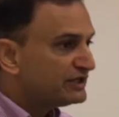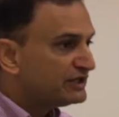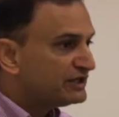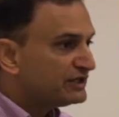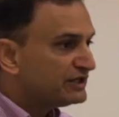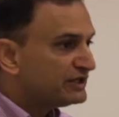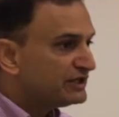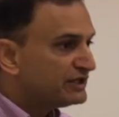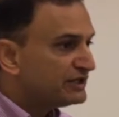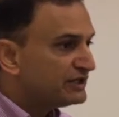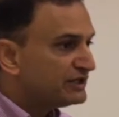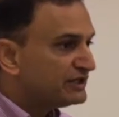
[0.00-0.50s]

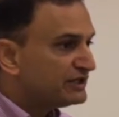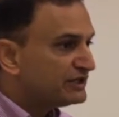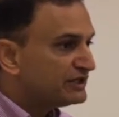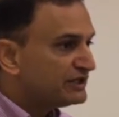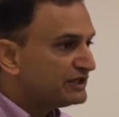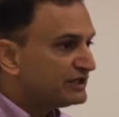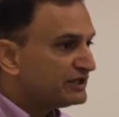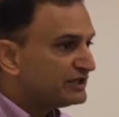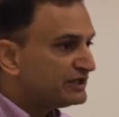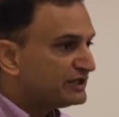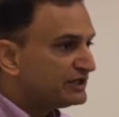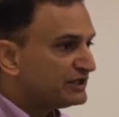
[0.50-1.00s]

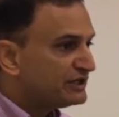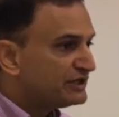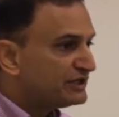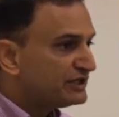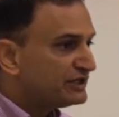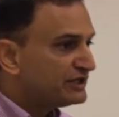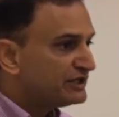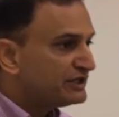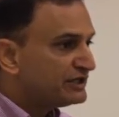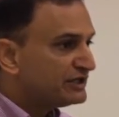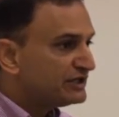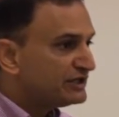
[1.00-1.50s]

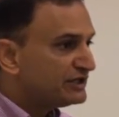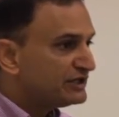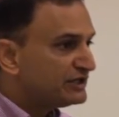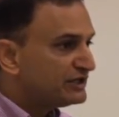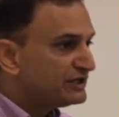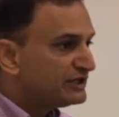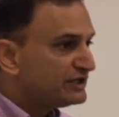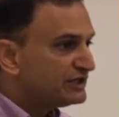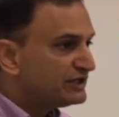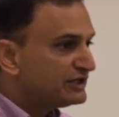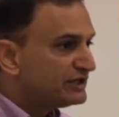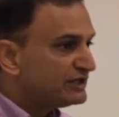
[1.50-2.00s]

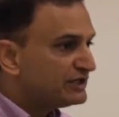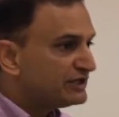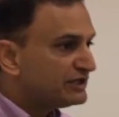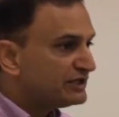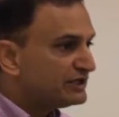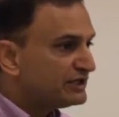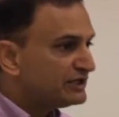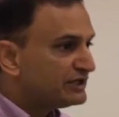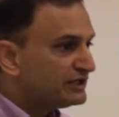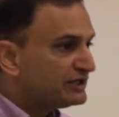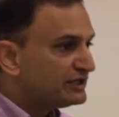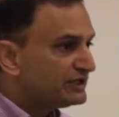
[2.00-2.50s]

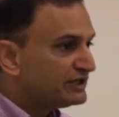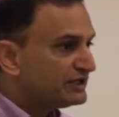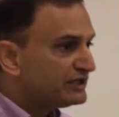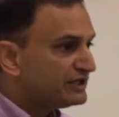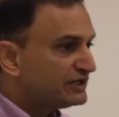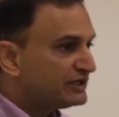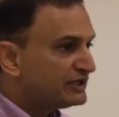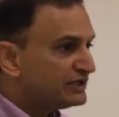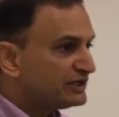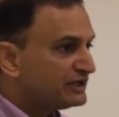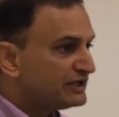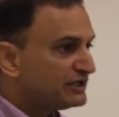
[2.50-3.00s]

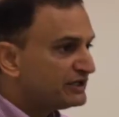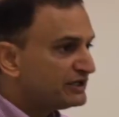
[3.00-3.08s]
[no speech]